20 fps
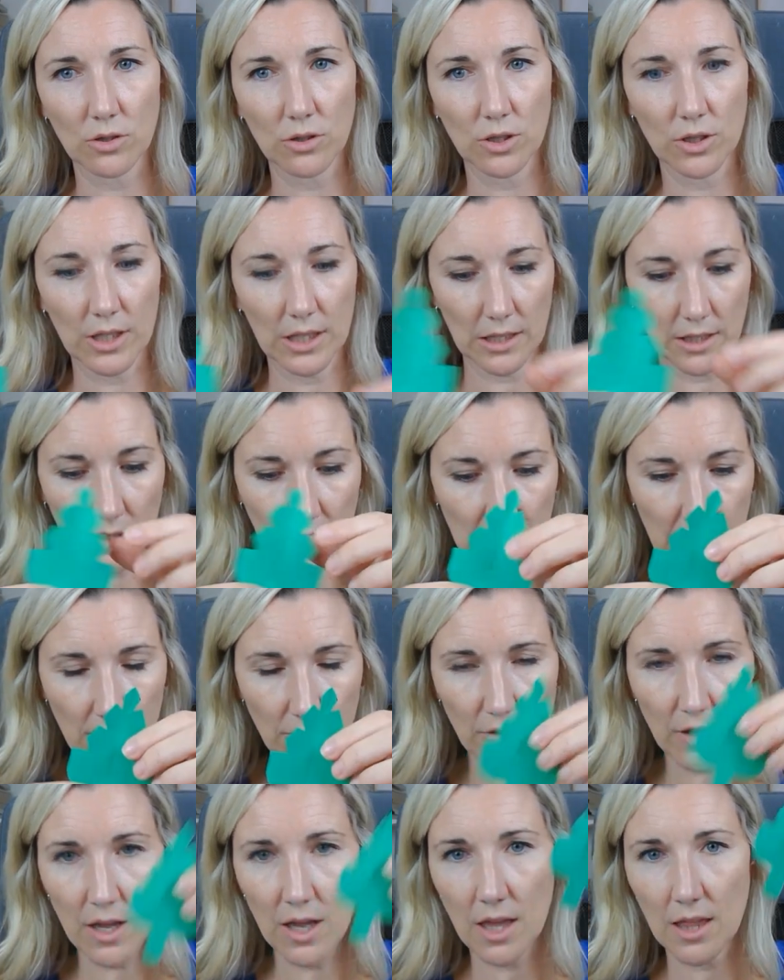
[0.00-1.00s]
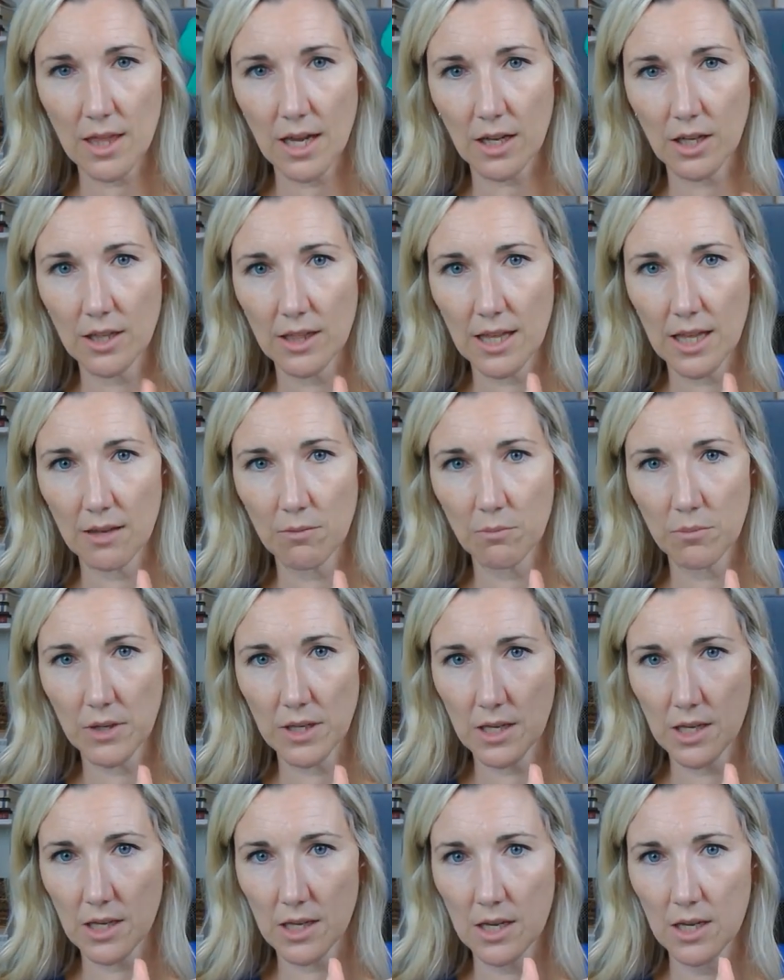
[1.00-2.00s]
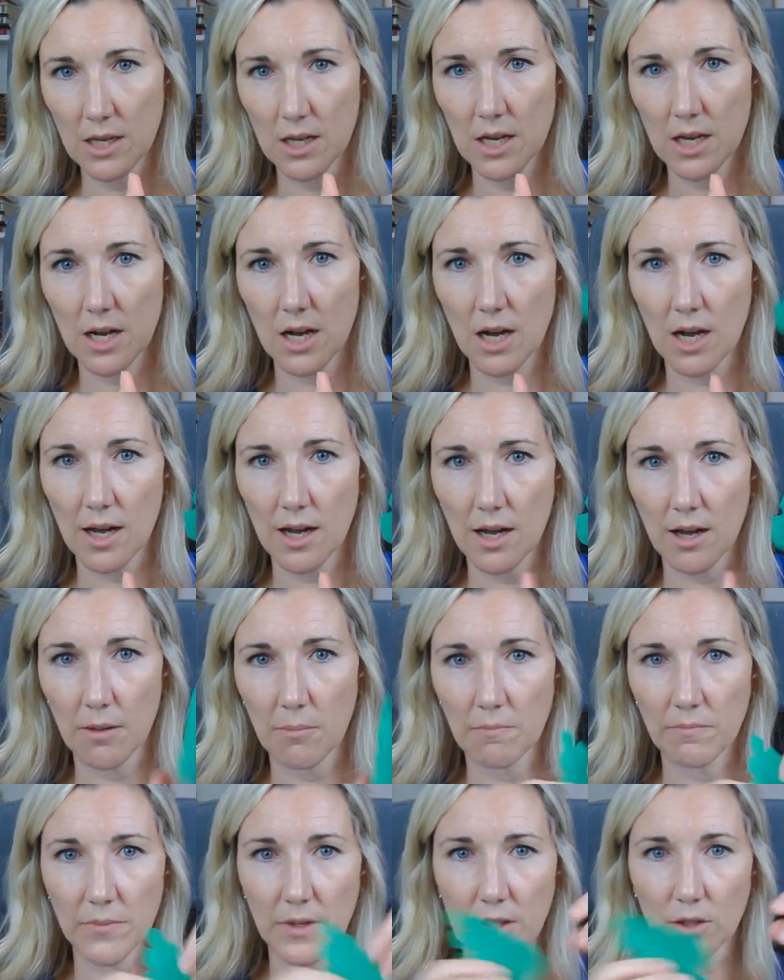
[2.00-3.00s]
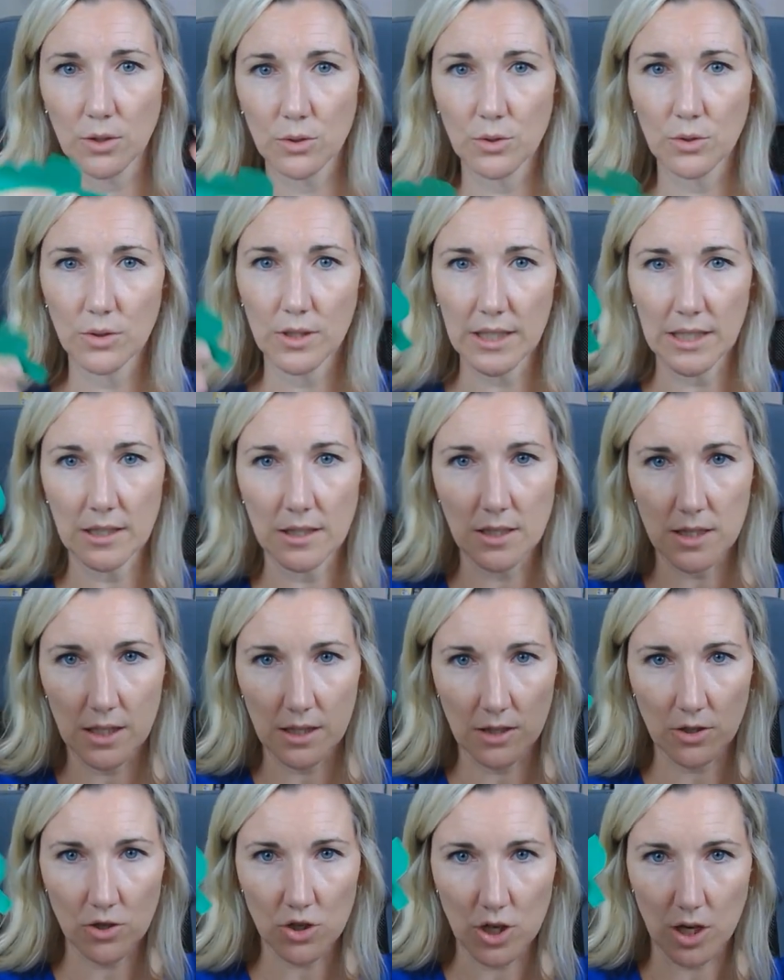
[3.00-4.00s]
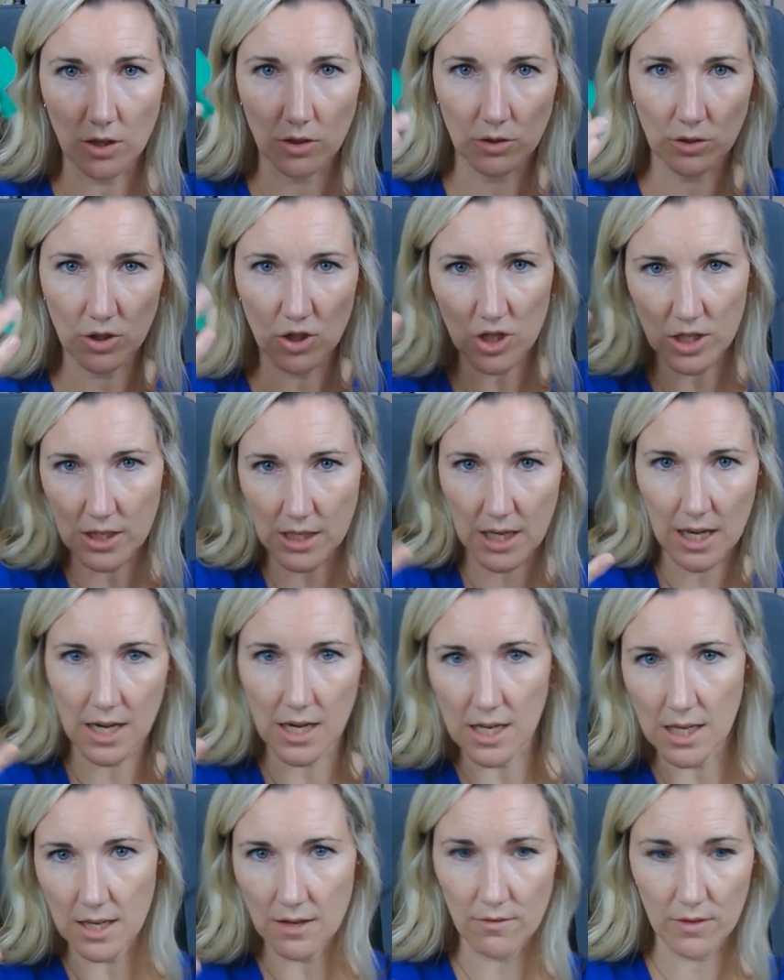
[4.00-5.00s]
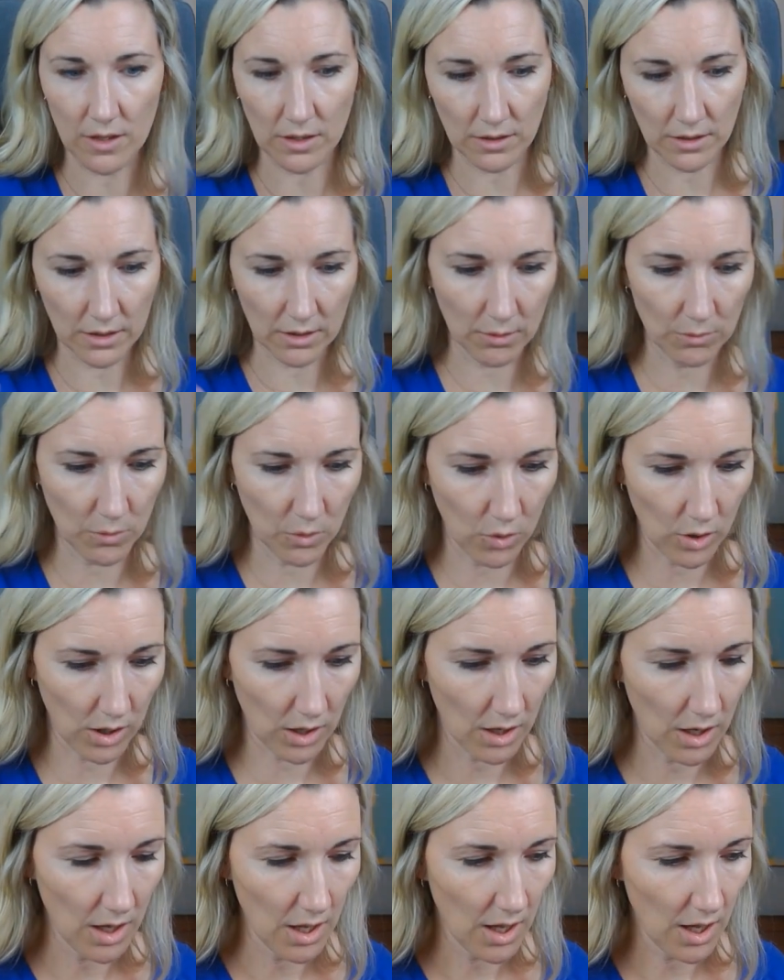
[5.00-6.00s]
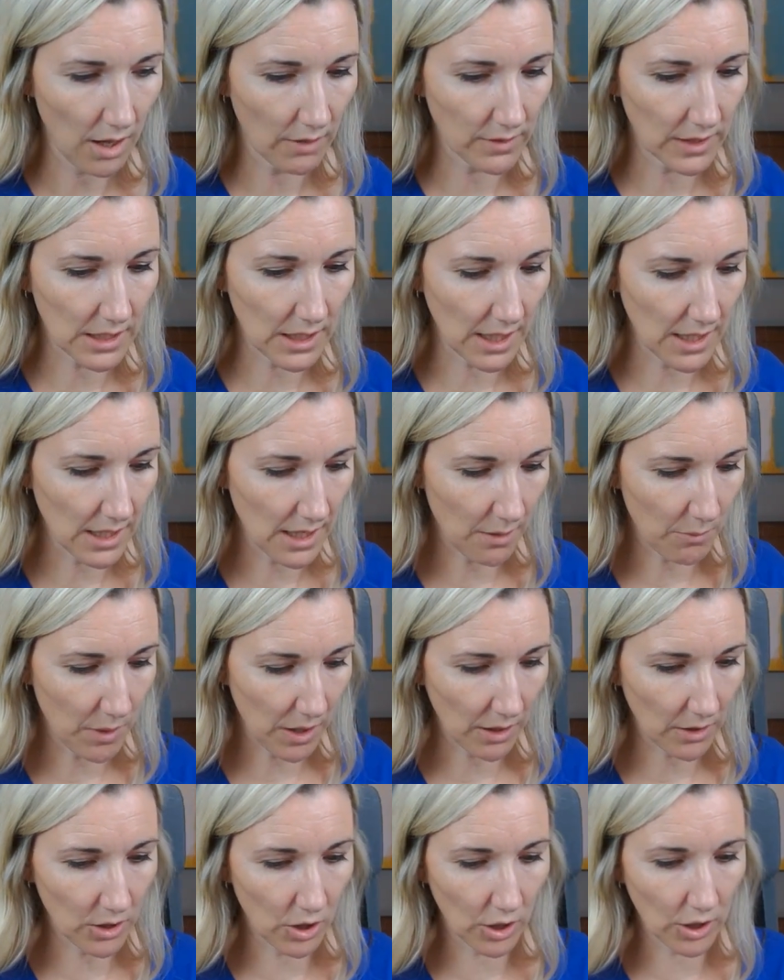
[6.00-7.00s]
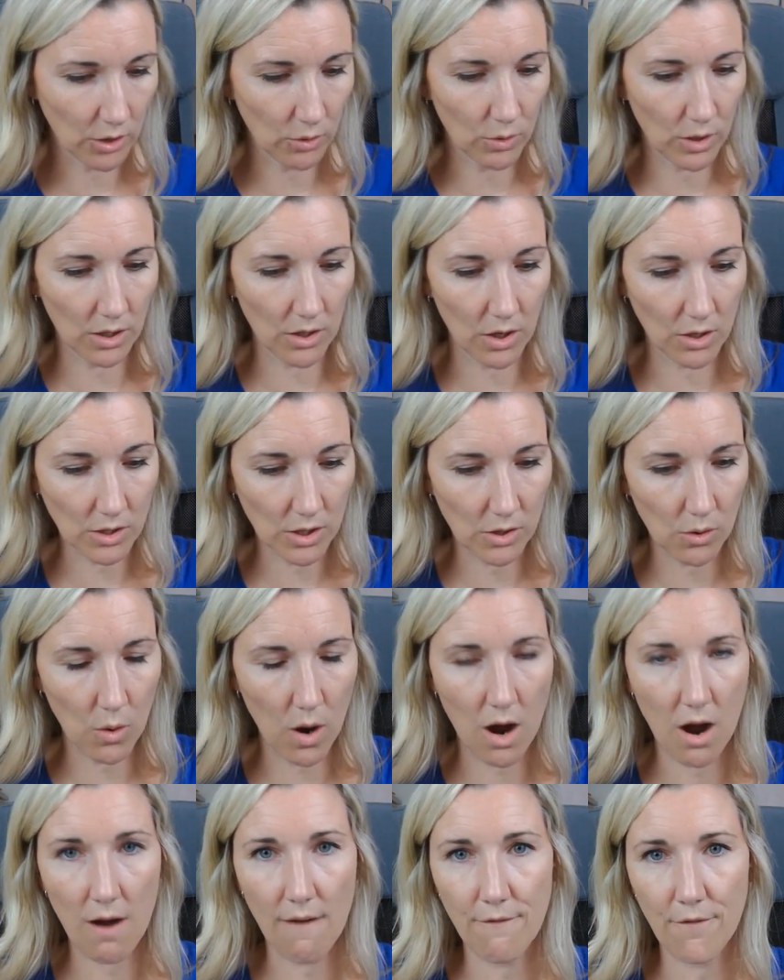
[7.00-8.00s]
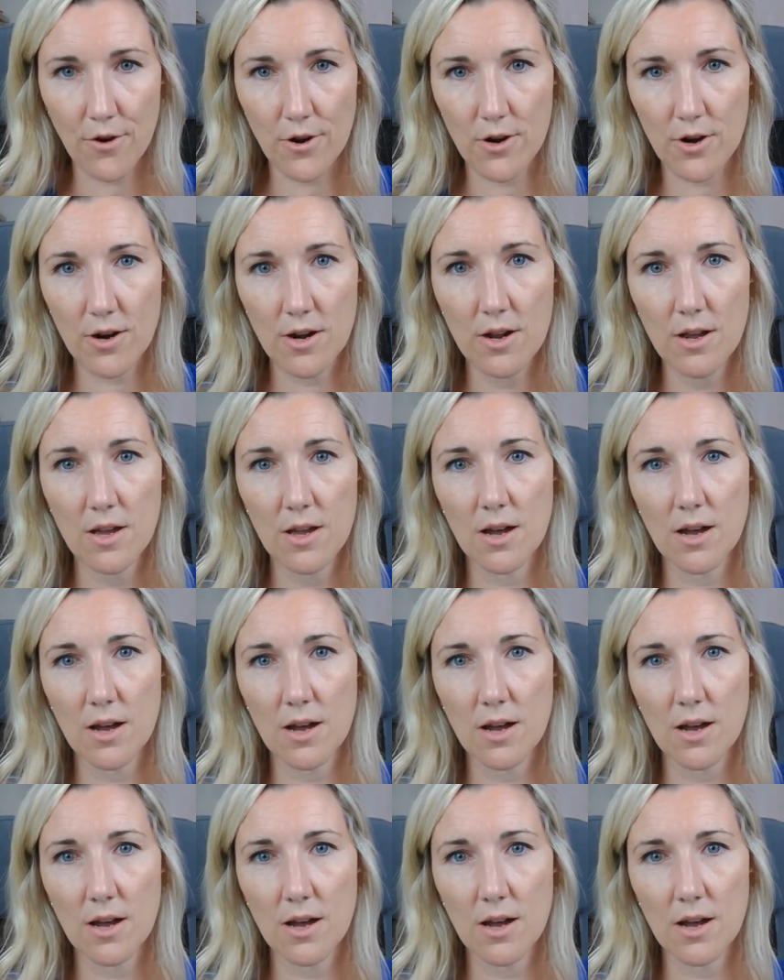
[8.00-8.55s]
looking leaf that could then be glued into their jungle, just to kind of give it a little more of a dynamic look. You can also offer